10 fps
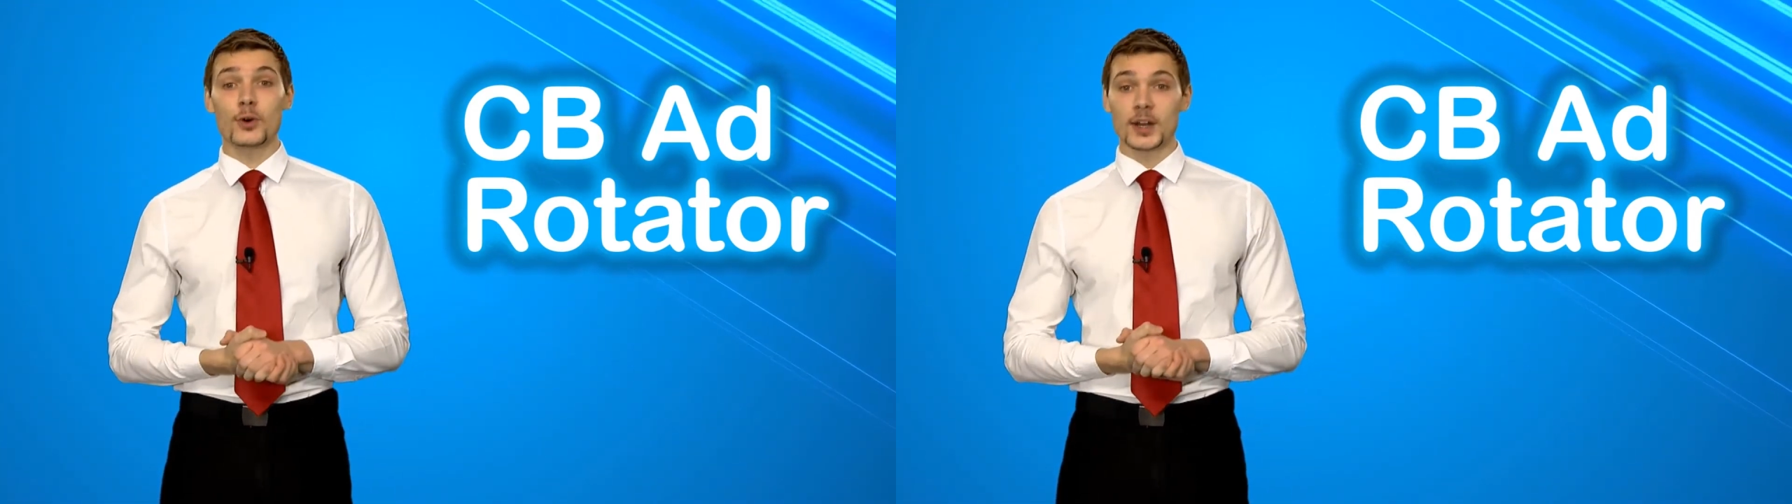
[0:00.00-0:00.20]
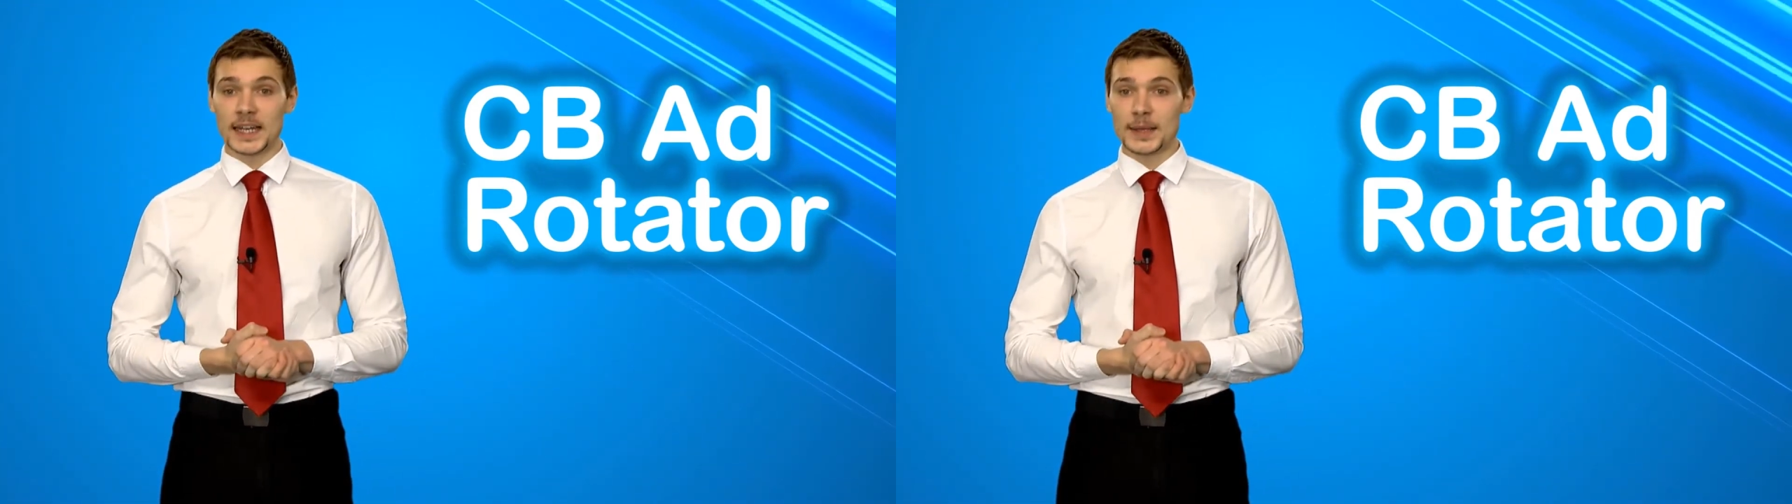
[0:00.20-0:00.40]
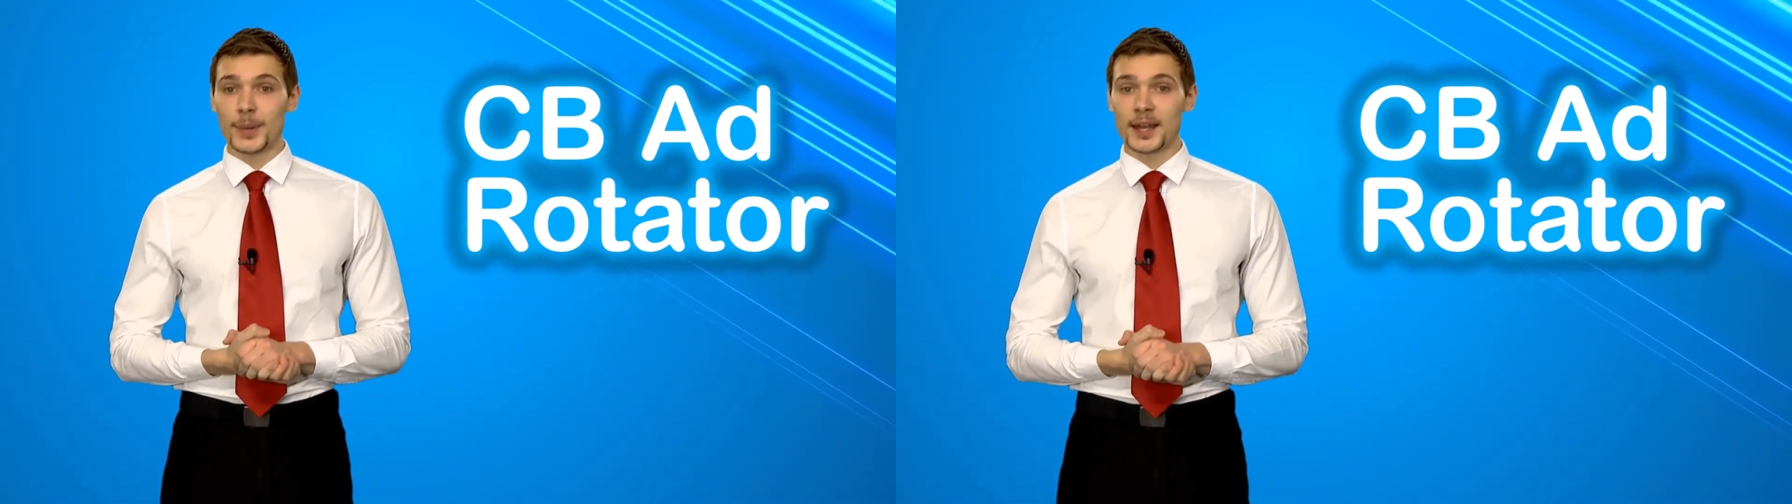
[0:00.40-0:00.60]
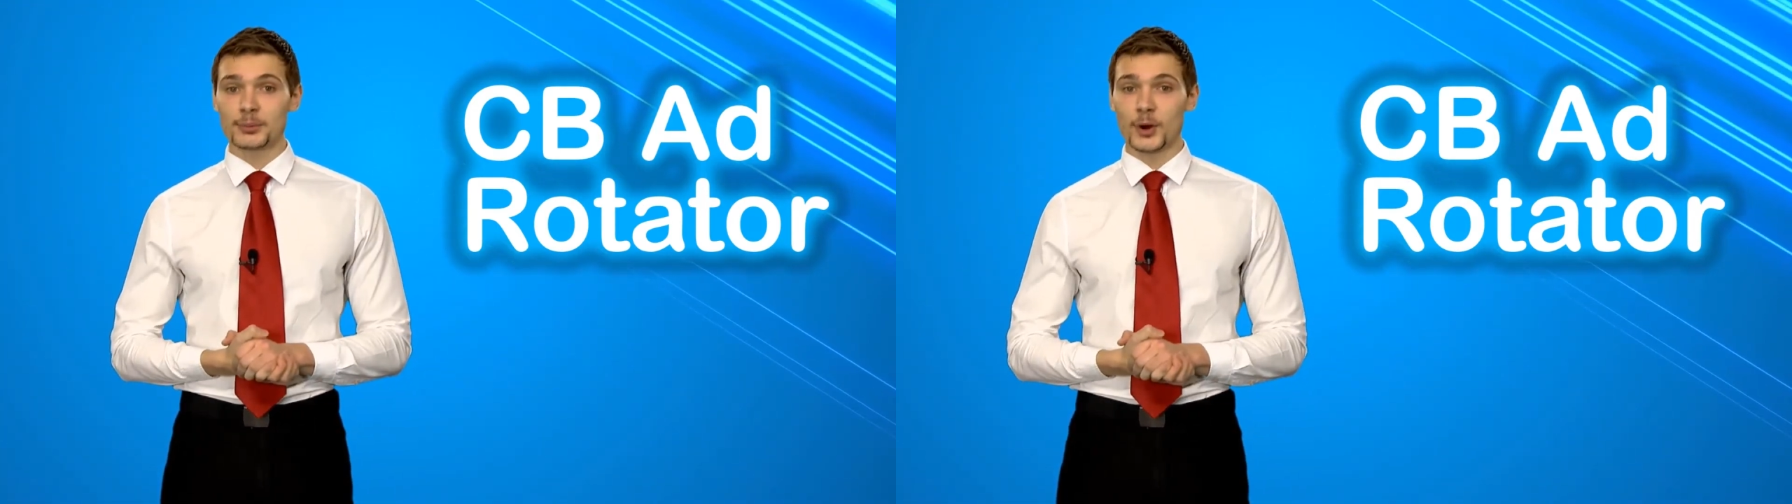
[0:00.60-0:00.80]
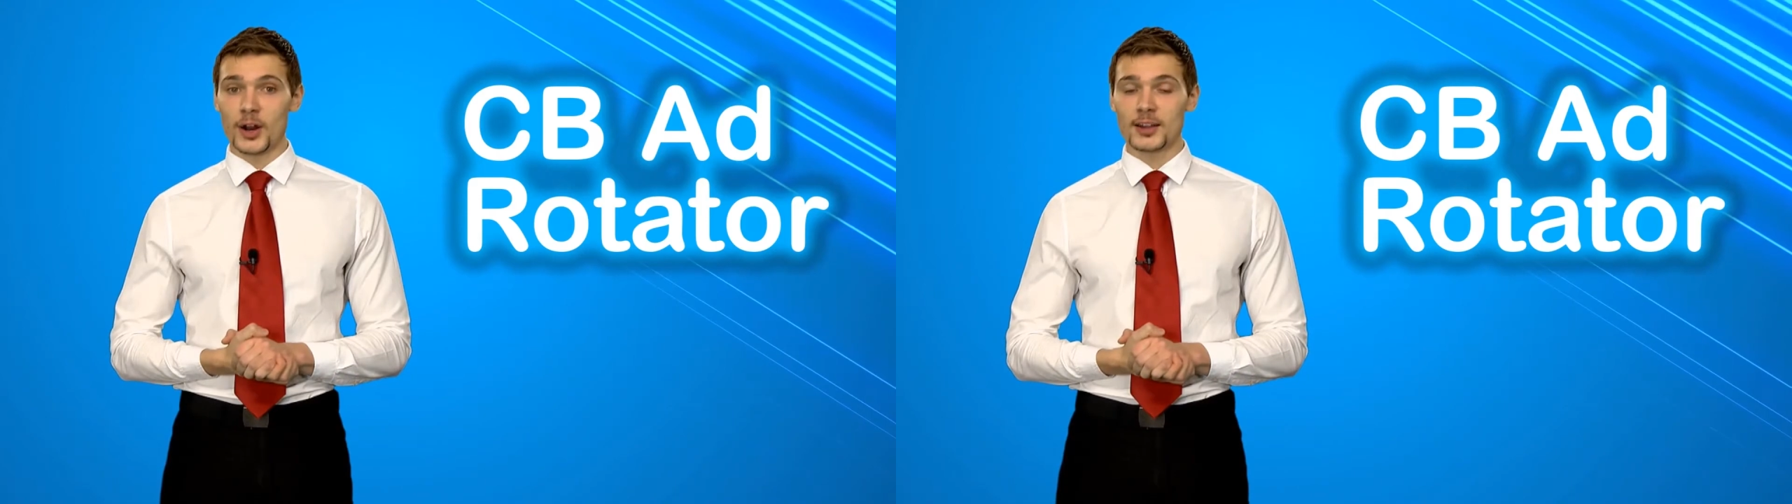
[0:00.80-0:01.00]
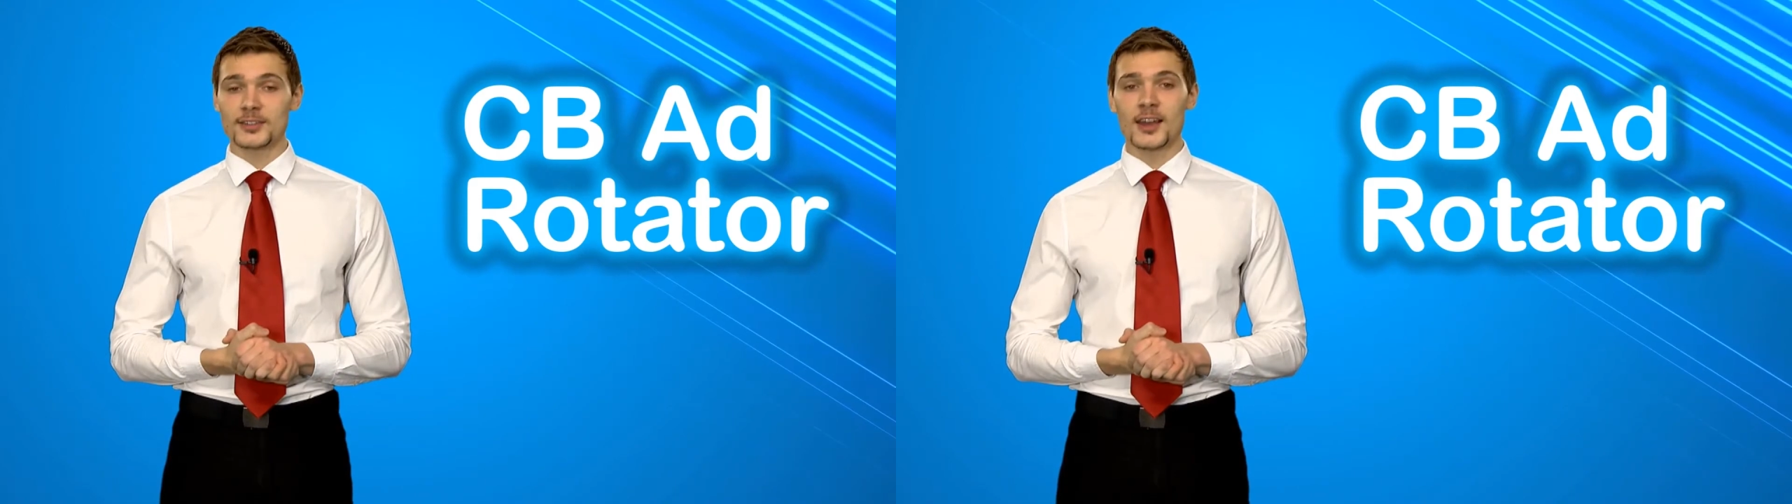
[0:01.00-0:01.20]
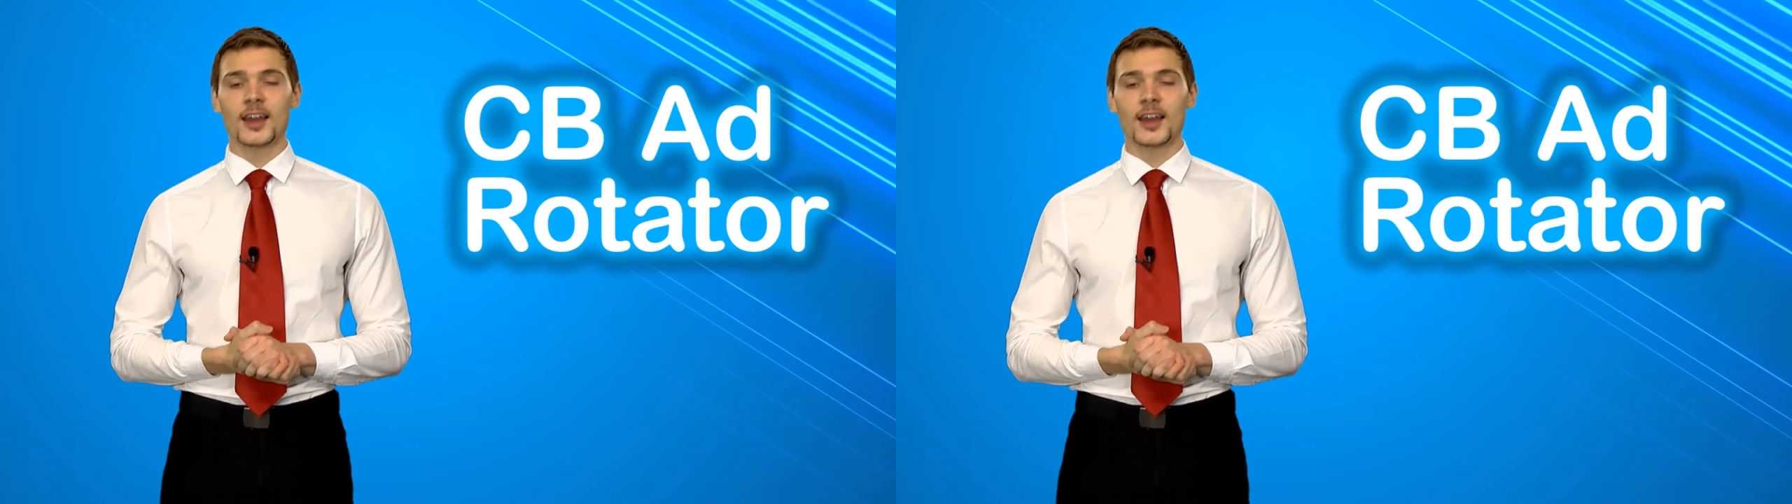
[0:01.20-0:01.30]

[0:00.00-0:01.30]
Clickbank products